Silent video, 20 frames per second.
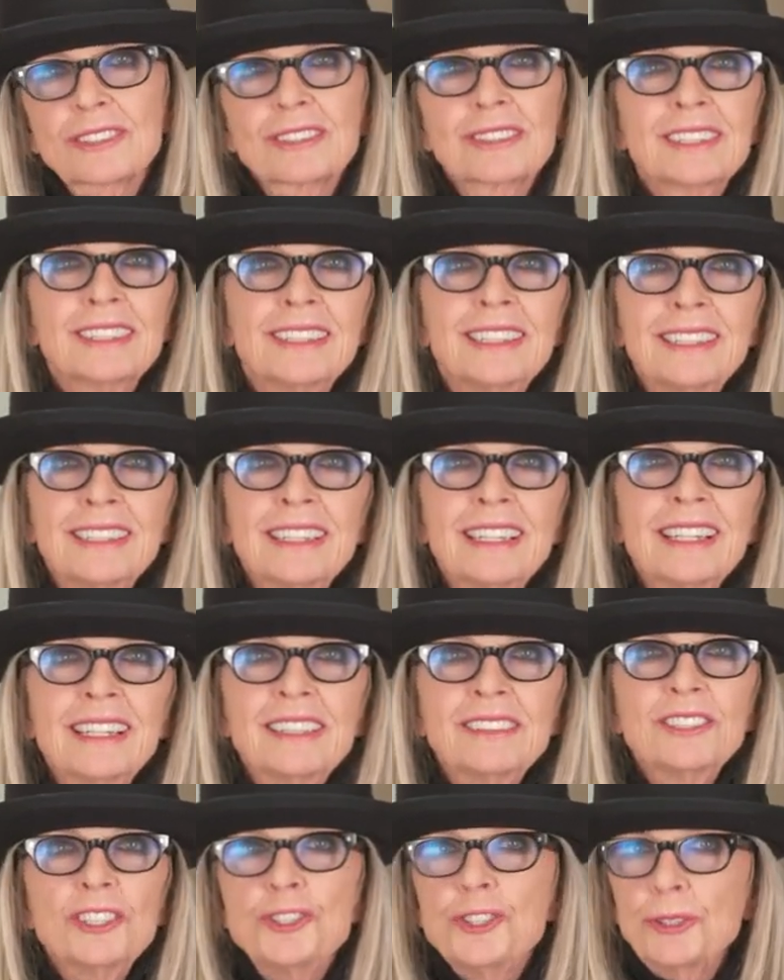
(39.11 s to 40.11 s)
Or
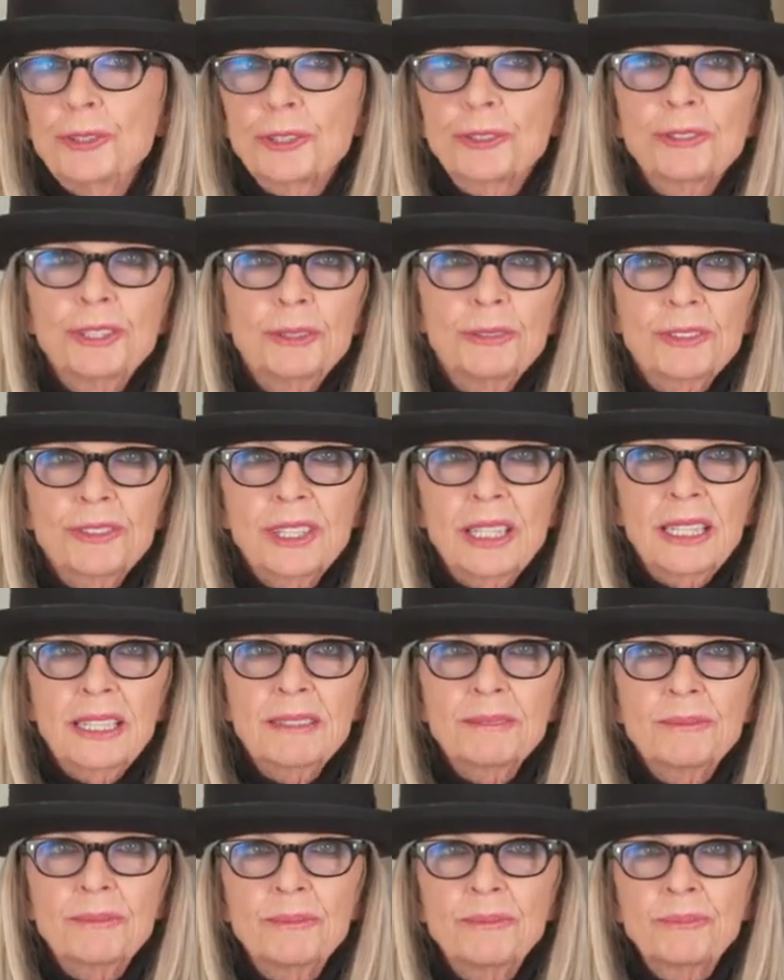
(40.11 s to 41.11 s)
did you agree with that?